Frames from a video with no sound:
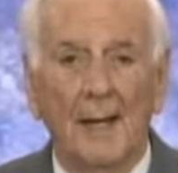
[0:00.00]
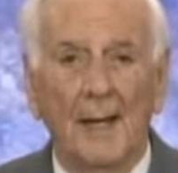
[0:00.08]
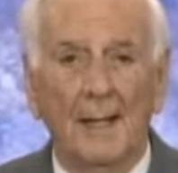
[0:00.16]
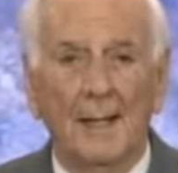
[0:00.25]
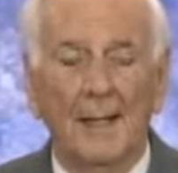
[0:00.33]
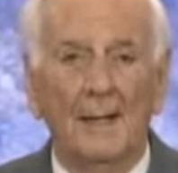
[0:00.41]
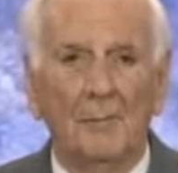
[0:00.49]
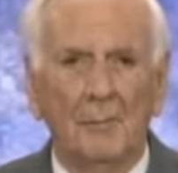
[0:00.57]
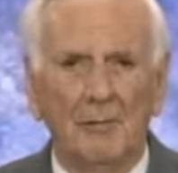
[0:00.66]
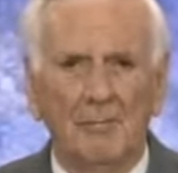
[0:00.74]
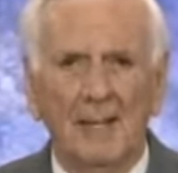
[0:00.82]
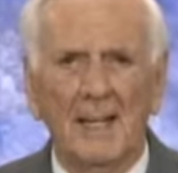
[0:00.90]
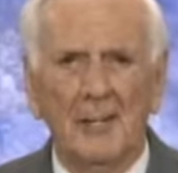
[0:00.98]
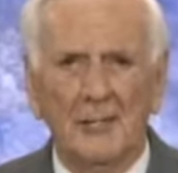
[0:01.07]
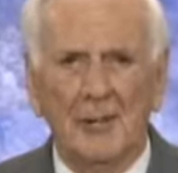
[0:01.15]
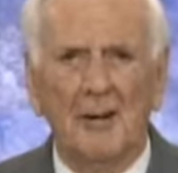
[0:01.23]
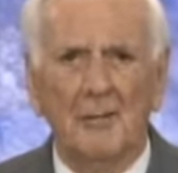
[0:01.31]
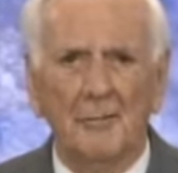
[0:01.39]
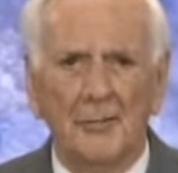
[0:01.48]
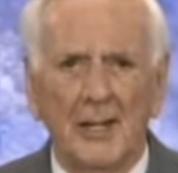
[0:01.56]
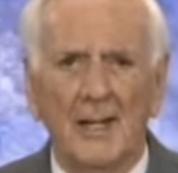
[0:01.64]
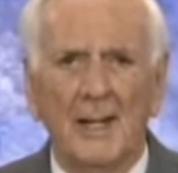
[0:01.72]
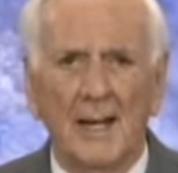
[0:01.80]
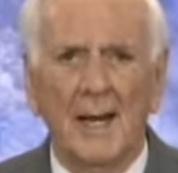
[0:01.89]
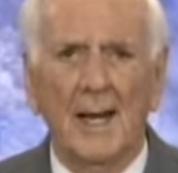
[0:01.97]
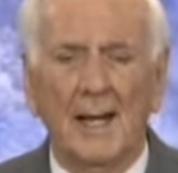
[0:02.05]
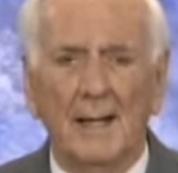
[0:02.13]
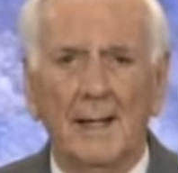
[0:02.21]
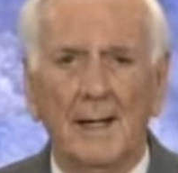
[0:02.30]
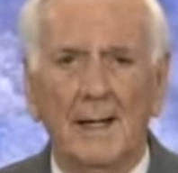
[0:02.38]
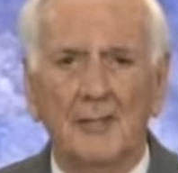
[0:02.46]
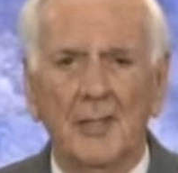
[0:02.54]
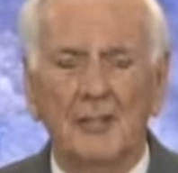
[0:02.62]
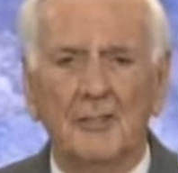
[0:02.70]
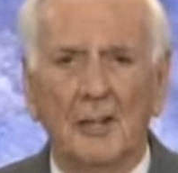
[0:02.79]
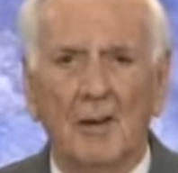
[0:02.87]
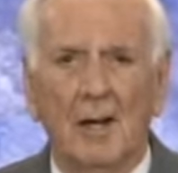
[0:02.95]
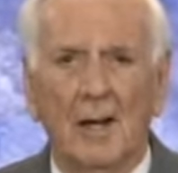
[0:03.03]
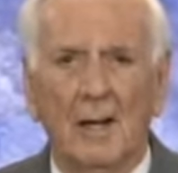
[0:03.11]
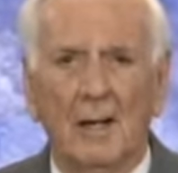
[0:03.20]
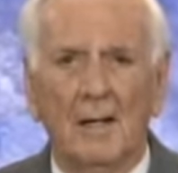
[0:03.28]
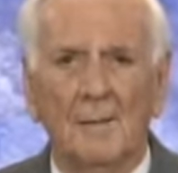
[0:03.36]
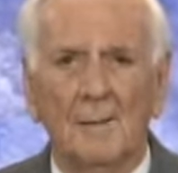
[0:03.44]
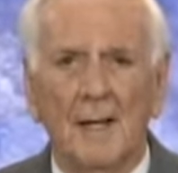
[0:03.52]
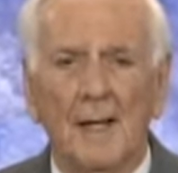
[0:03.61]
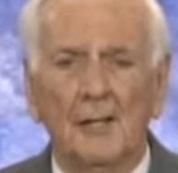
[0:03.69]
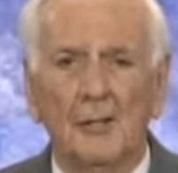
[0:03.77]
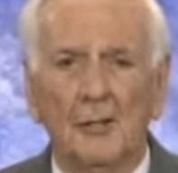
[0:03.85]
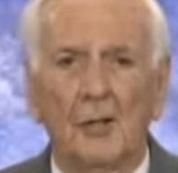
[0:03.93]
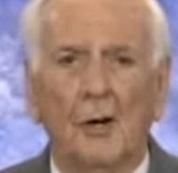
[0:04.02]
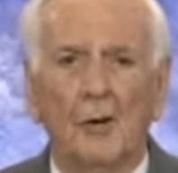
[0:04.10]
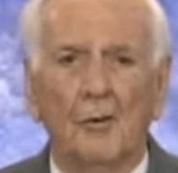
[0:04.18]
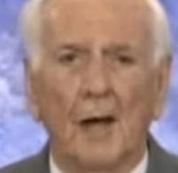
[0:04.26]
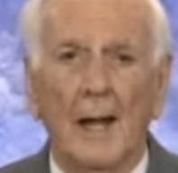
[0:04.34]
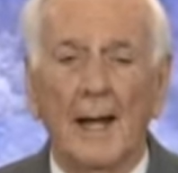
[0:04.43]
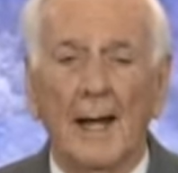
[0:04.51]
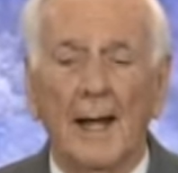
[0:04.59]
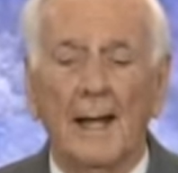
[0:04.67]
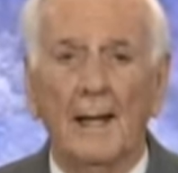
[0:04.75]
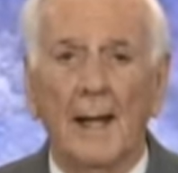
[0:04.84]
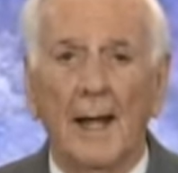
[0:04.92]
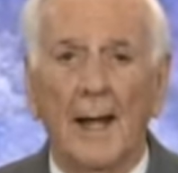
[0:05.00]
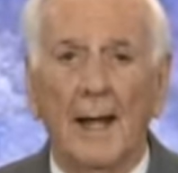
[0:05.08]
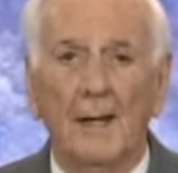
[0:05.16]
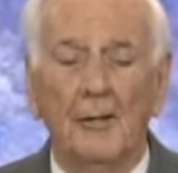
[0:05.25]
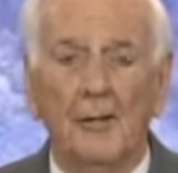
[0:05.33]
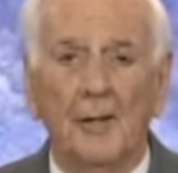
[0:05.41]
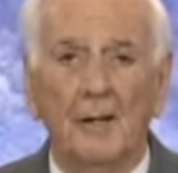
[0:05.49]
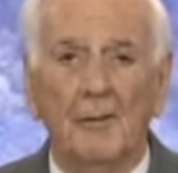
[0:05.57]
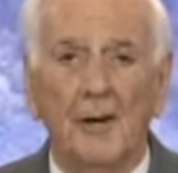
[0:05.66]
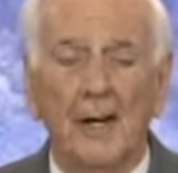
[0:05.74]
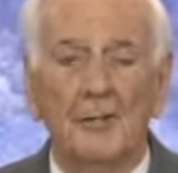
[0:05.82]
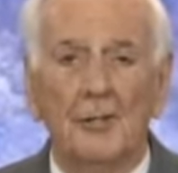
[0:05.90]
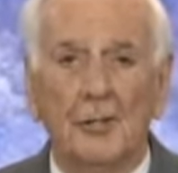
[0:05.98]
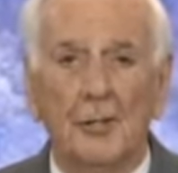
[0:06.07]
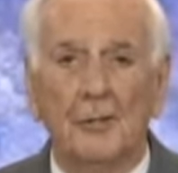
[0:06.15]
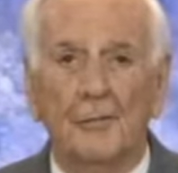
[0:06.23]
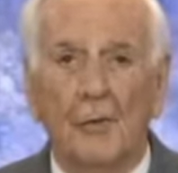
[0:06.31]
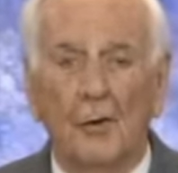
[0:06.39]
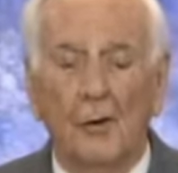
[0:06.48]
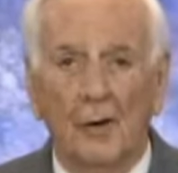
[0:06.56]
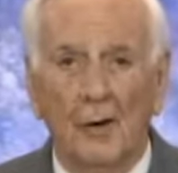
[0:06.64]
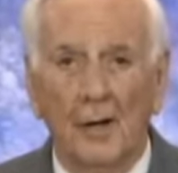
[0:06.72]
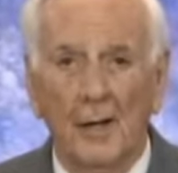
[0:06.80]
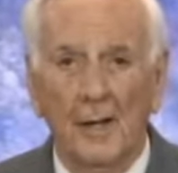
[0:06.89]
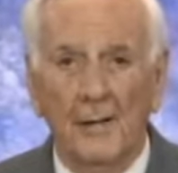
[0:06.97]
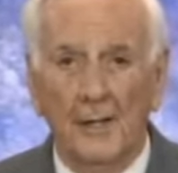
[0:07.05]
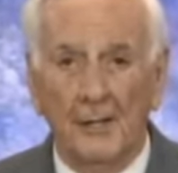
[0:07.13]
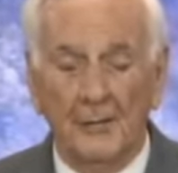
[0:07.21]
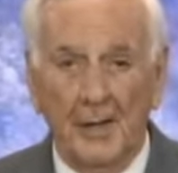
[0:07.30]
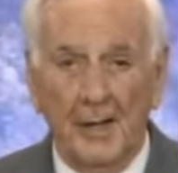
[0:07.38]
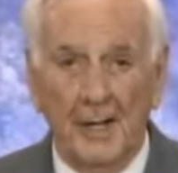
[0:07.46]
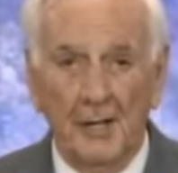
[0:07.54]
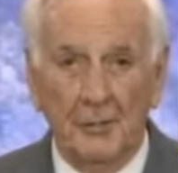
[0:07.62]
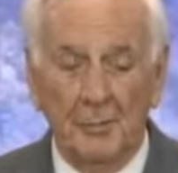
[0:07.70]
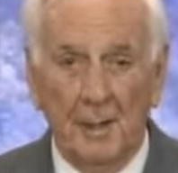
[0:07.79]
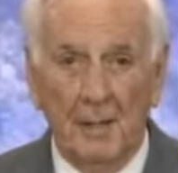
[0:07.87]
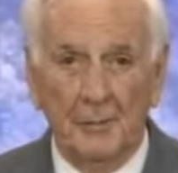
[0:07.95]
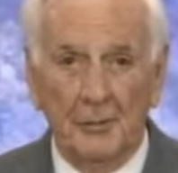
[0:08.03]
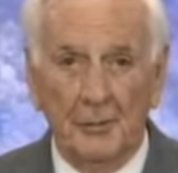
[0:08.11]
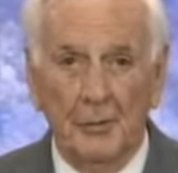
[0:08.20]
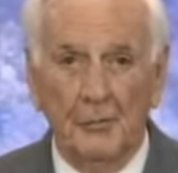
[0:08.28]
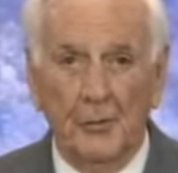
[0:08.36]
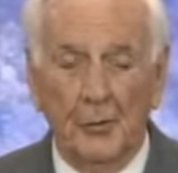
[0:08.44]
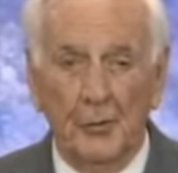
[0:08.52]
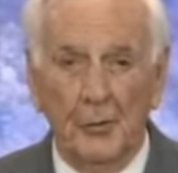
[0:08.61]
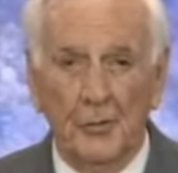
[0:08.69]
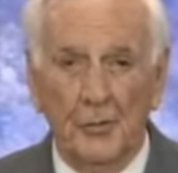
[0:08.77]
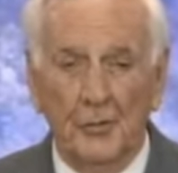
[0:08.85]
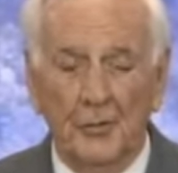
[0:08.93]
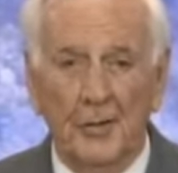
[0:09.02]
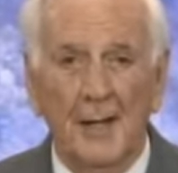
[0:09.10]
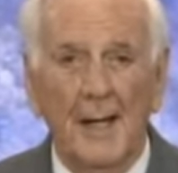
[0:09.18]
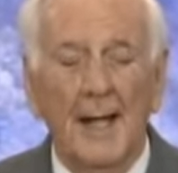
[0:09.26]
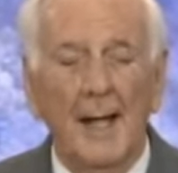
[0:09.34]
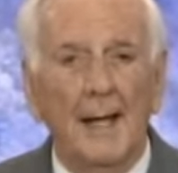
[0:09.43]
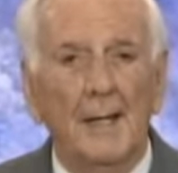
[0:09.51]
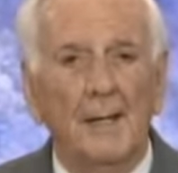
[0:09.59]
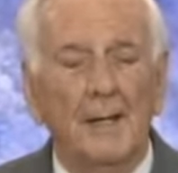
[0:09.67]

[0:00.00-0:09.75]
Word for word: And then we really start on Sunday night at 6 o'clock. You can go online and you can register for this Vacation Bible School for your children.